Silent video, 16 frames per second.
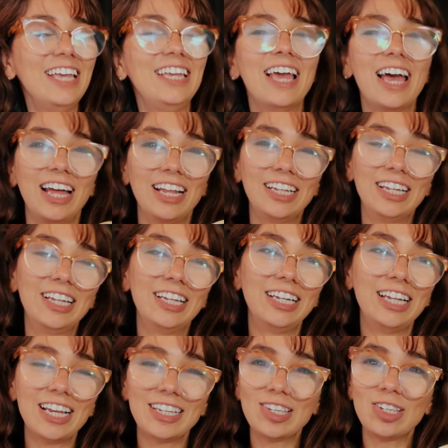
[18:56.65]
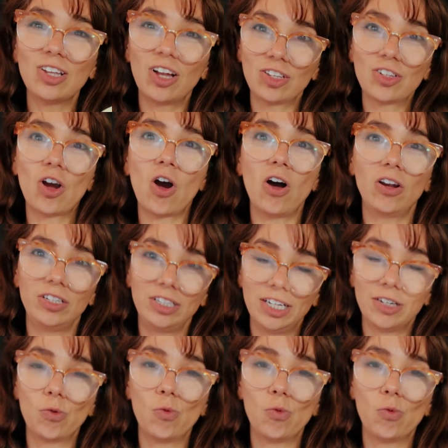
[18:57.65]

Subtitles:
Yeah, let's not call it a